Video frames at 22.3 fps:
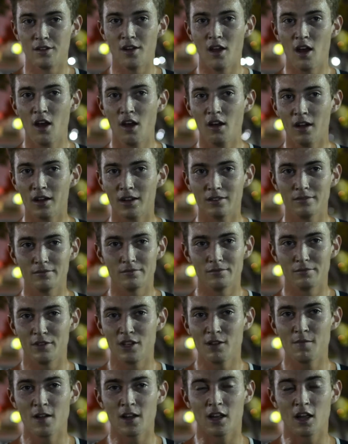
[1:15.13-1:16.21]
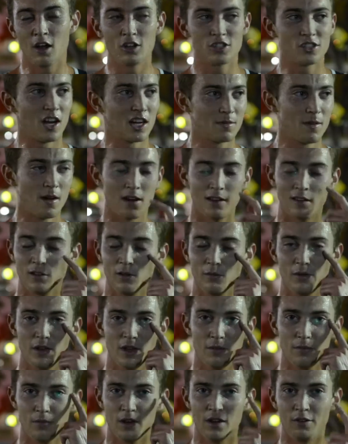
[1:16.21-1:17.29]
No, me and my coach talked about it a little
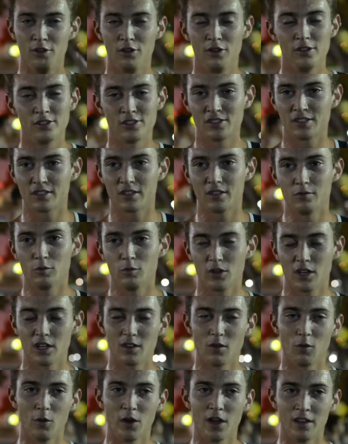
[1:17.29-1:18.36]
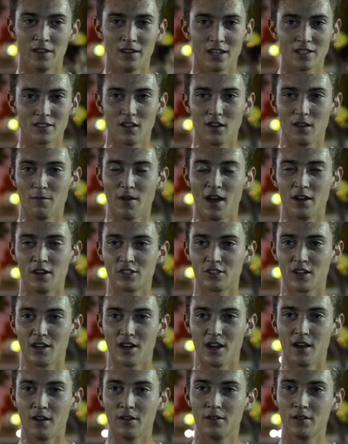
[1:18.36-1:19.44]
bit, but really it was just get the win. That's all that matters right
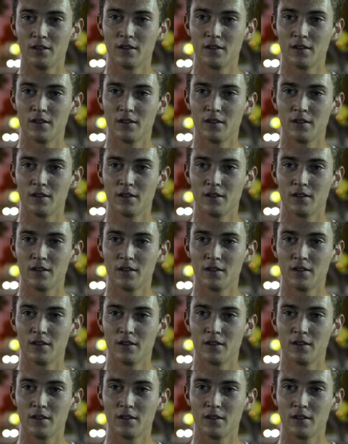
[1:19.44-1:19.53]
now.